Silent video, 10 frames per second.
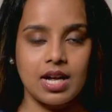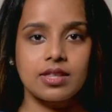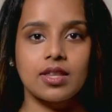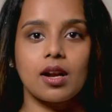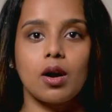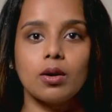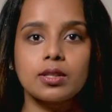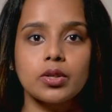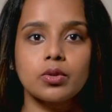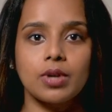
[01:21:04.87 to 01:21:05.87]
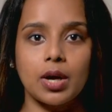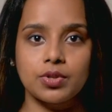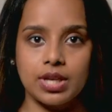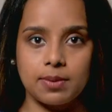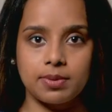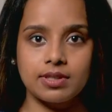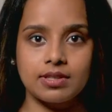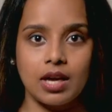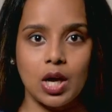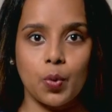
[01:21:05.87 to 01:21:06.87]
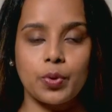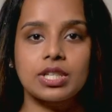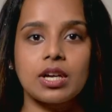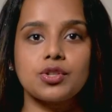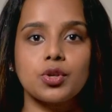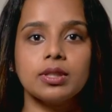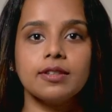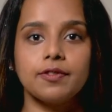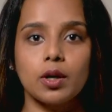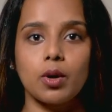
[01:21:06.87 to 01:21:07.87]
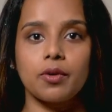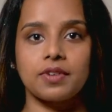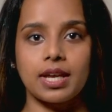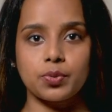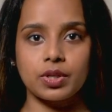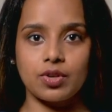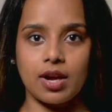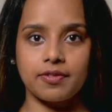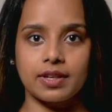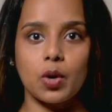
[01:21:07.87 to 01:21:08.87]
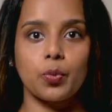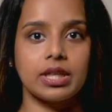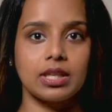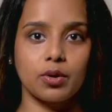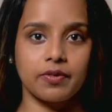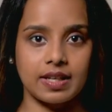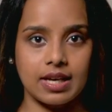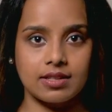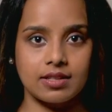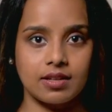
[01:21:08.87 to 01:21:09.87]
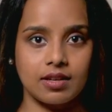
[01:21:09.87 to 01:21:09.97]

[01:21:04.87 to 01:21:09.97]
There are also route tables, which control the flow of network traffic within your VNet.